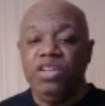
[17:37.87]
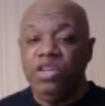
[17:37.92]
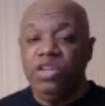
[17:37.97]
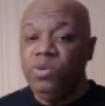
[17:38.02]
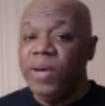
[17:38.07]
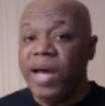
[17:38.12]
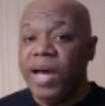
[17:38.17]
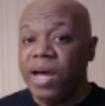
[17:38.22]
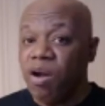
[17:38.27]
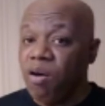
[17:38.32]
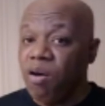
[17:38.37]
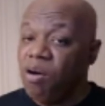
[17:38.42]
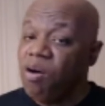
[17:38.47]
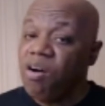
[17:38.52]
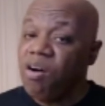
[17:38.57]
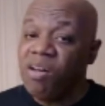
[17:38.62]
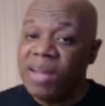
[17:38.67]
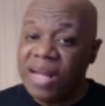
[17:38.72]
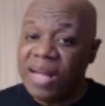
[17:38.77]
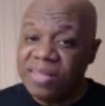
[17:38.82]
you had
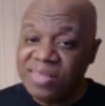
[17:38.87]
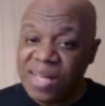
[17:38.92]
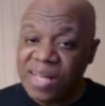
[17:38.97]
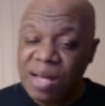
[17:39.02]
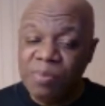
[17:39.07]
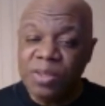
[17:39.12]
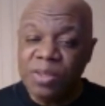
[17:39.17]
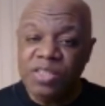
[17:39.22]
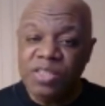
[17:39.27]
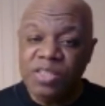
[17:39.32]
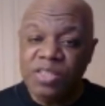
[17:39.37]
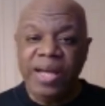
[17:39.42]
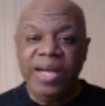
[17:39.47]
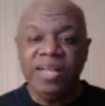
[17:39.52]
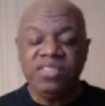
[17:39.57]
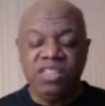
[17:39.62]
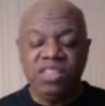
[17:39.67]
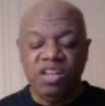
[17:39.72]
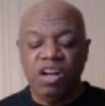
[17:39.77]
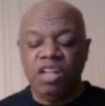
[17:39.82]
all that time on your
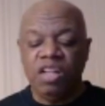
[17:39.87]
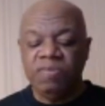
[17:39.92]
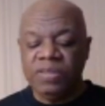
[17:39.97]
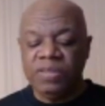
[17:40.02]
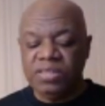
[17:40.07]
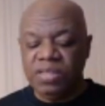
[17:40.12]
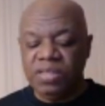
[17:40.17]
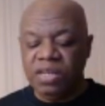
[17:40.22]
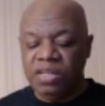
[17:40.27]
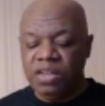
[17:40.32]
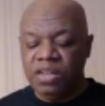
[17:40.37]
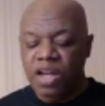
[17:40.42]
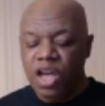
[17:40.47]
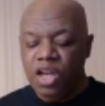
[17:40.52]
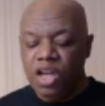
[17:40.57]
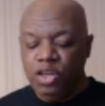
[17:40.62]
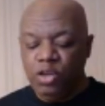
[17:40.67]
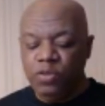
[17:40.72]
hands, and all of a sudden,